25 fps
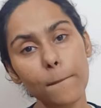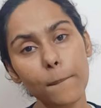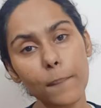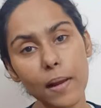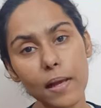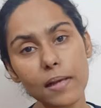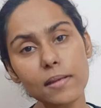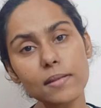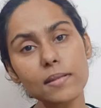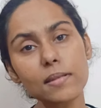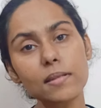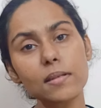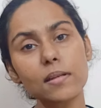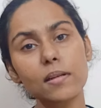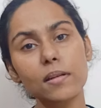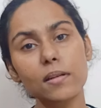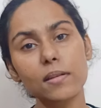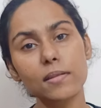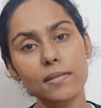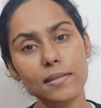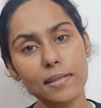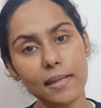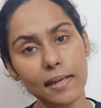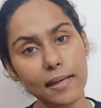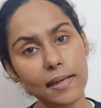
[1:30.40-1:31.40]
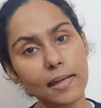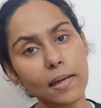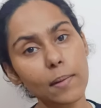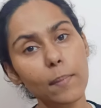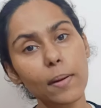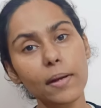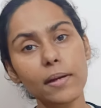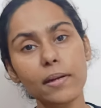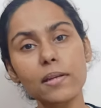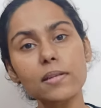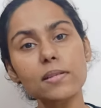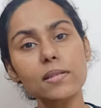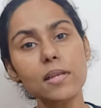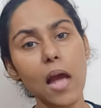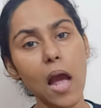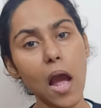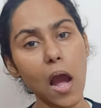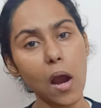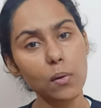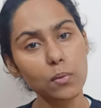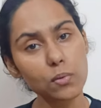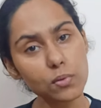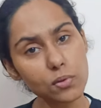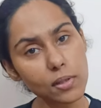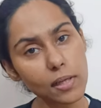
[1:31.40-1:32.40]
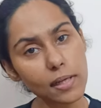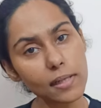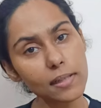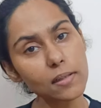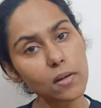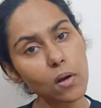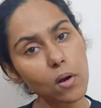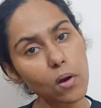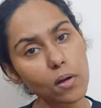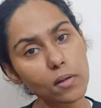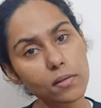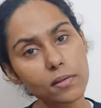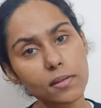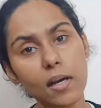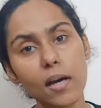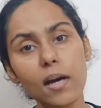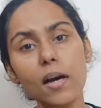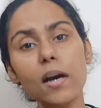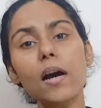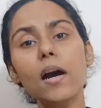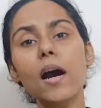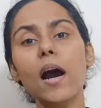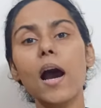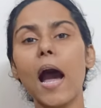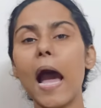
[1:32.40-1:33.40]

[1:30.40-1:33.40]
plus centimeters outside the